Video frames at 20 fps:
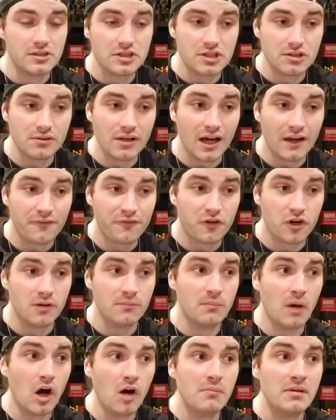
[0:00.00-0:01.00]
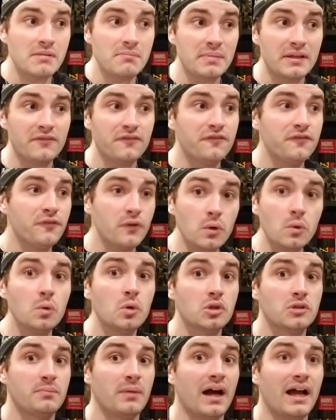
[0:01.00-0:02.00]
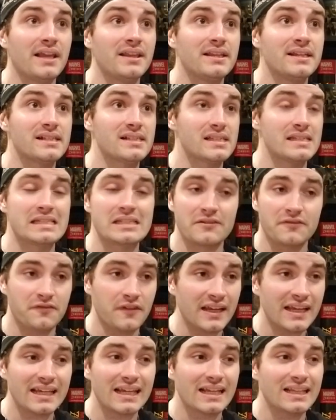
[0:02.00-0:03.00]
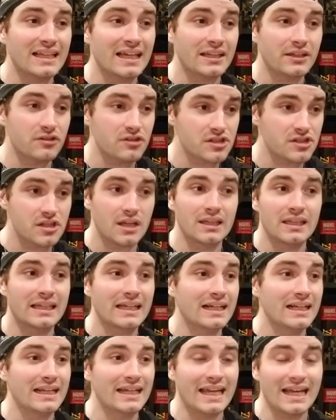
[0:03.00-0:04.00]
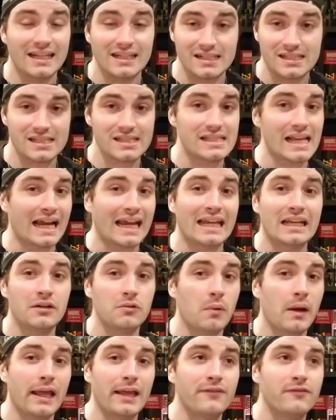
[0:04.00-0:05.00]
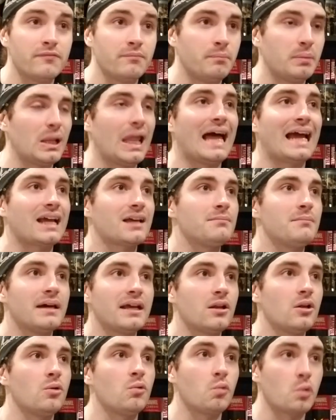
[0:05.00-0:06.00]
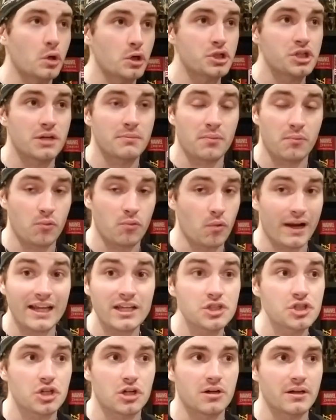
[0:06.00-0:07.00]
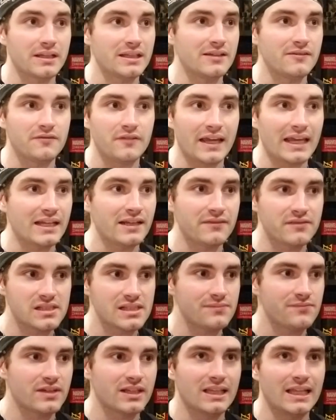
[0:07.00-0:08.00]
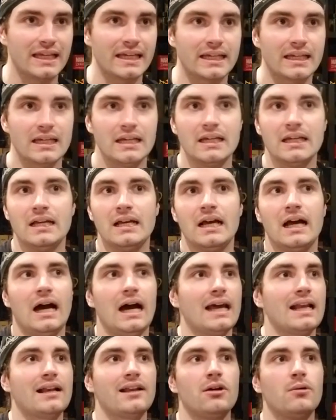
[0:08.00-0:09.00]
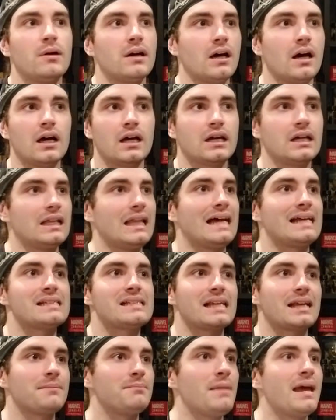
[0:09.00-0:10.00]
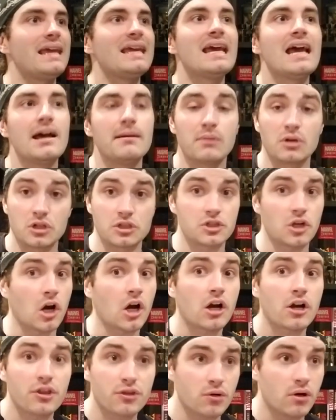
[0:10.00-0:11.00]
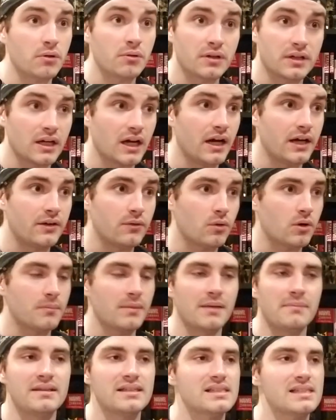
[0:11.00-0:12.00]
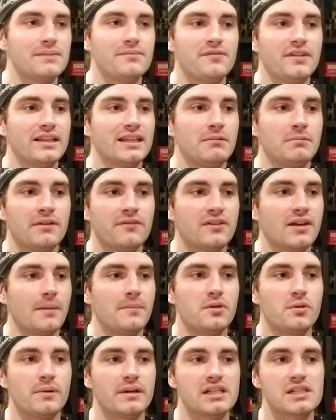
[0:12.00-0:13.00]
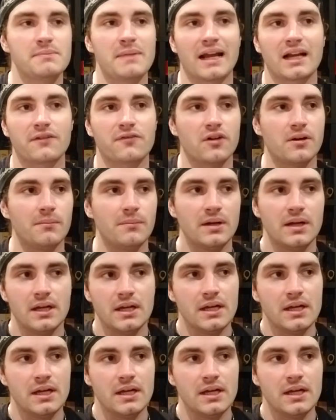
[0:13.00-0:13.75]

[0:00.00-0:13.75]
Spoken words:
Do not for a moment be fooled by this into thinking that you're suddenly going to get a second wave black metal worship rager in the vein of something like, I don't know, a classic Mayhem or Dark Throne cut, or maybe something that we've come to expect from